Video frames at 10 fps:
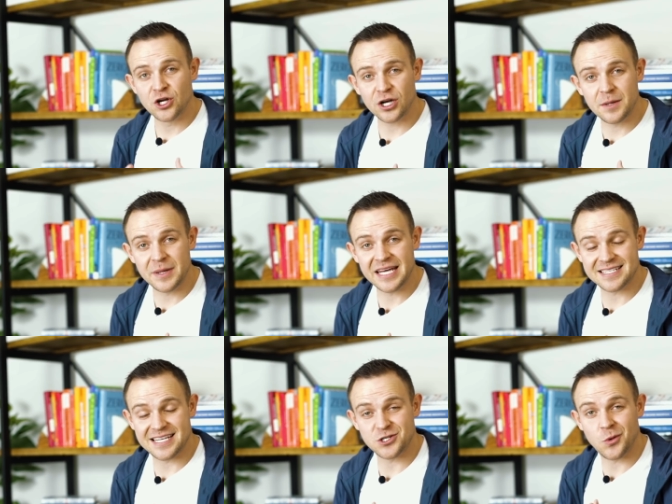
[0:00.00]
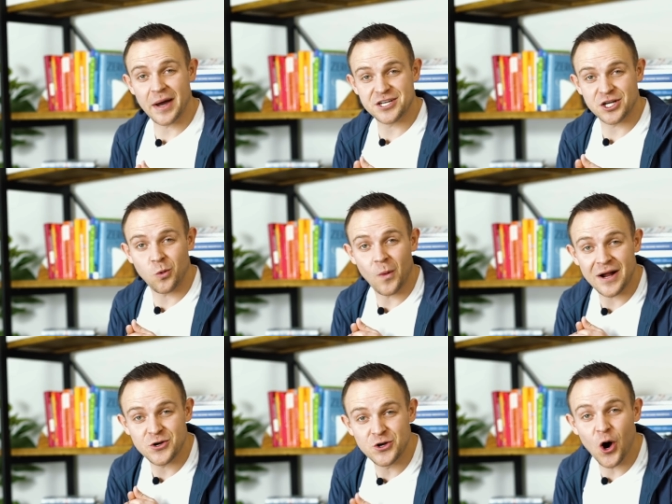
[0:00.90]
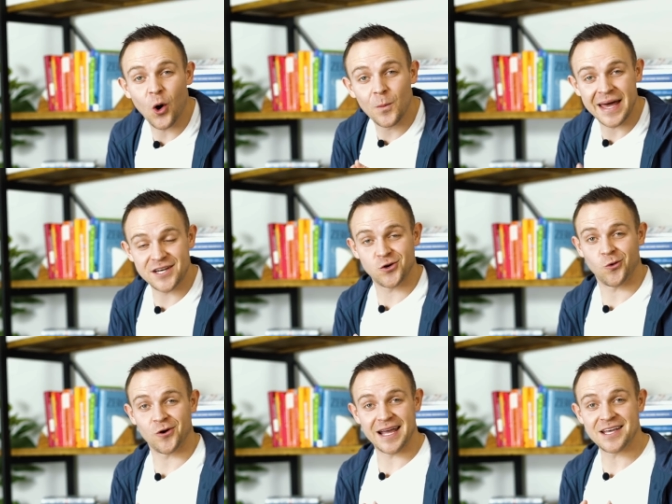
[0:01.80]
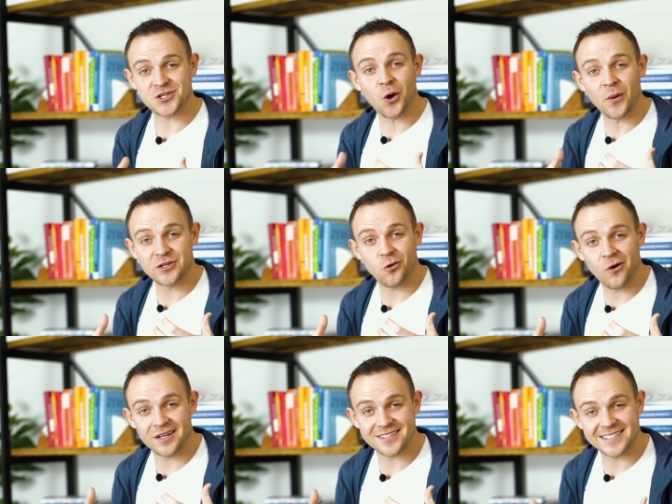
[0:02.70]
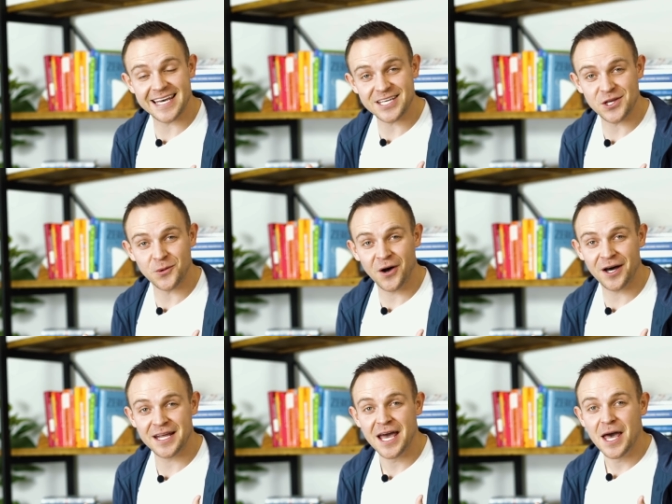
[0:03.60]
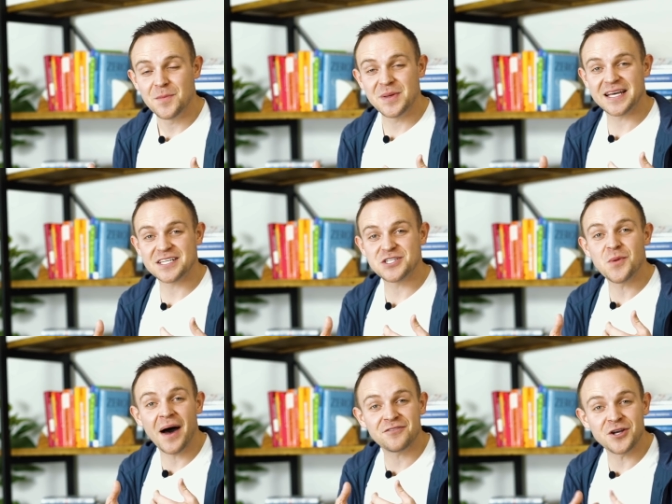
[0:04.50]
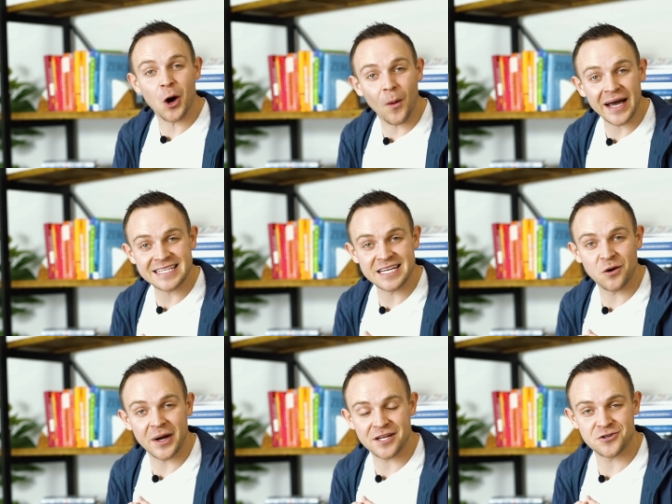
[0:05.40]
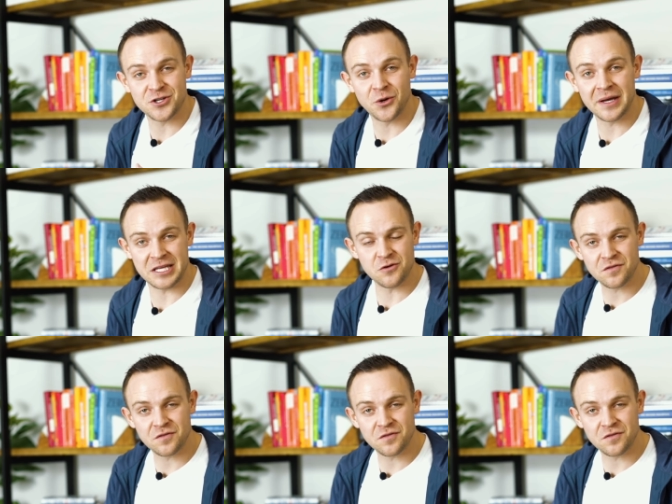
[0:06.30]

you're gonna be in a situation where no mentor is going to want to take you on because you have no idea what you're doing.